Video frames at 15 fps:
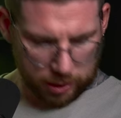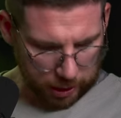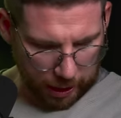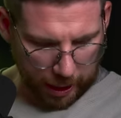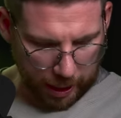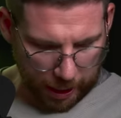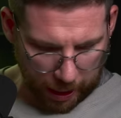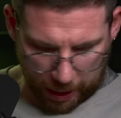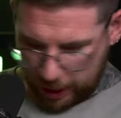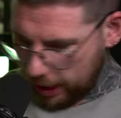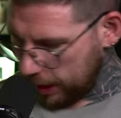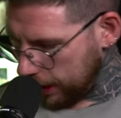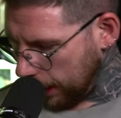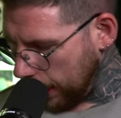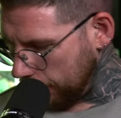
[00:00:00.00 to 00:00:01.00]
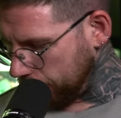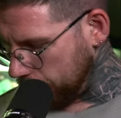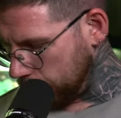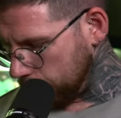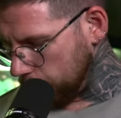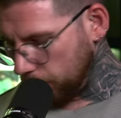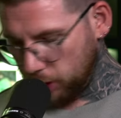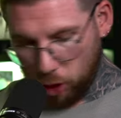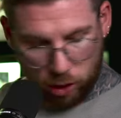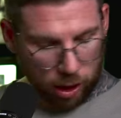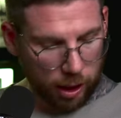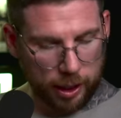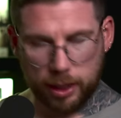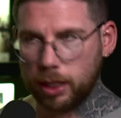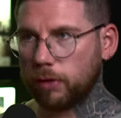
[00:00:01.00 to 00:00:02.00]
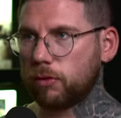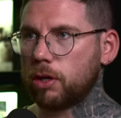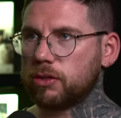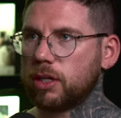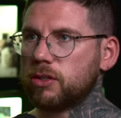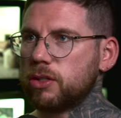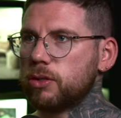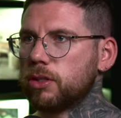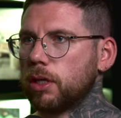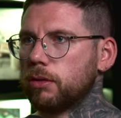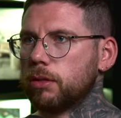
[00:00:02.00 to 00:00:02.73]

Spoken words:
Yeah, I haven't. Luckily, I've got tattoos though.